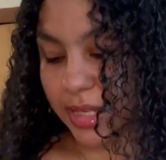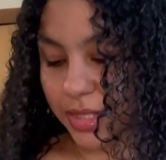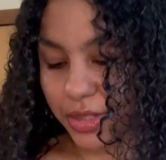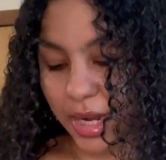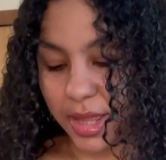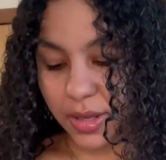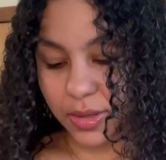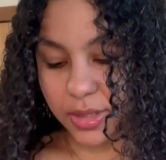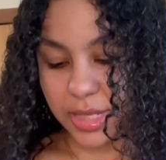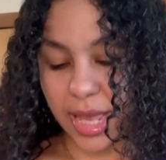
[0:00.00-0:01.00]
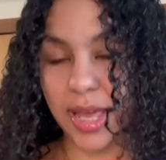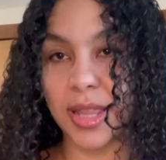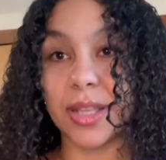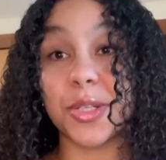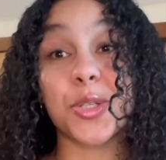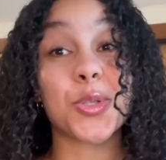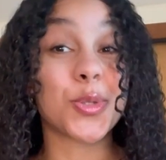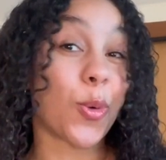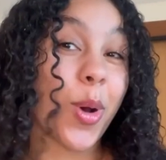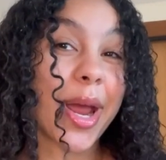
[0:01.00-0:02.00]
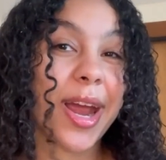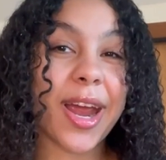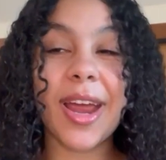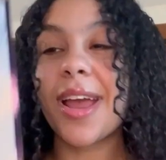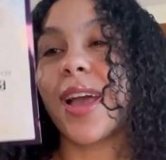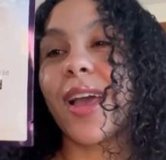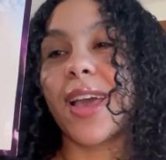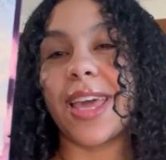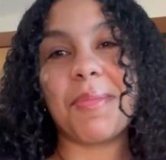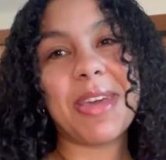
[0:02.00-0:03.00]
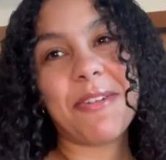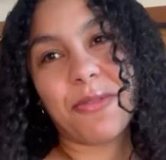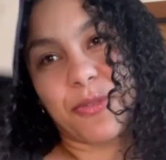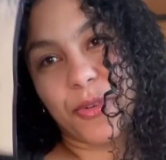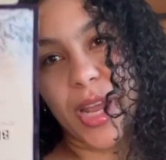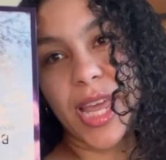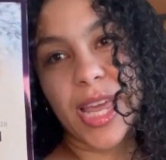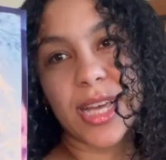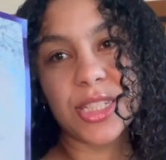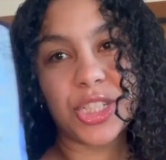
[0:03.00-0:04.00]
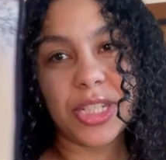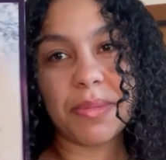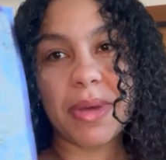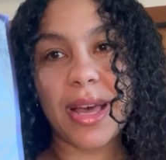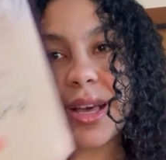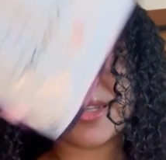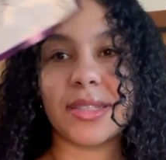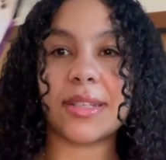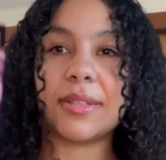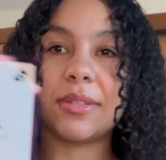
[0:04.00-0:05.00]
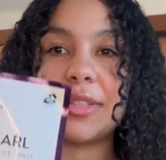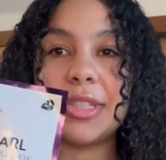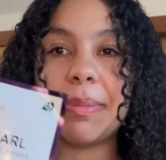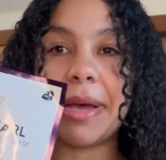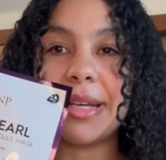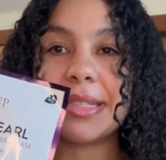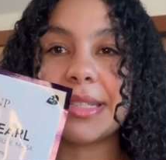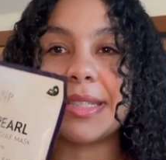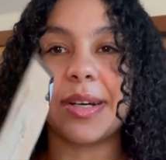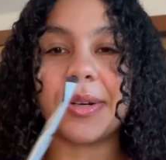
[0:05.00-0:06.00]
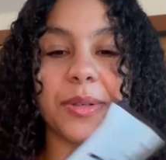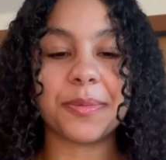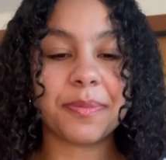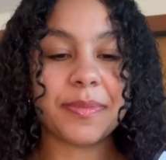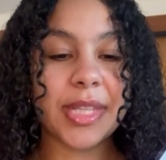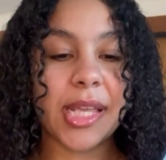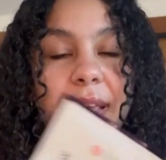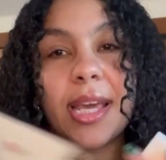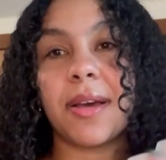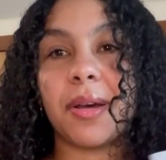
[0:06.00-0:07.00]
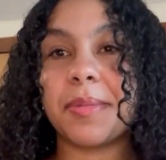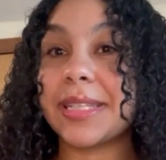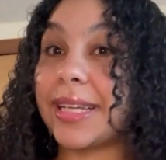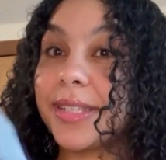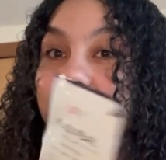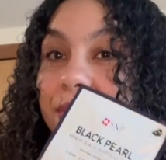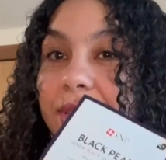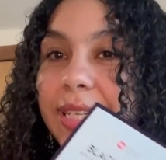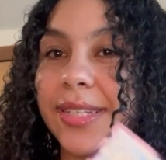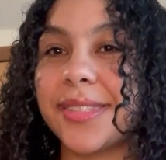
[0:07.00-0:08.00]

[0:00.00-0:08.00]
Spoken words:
to try those. And the store gave me a free sheet mask, so yeah, I'm excited to use these.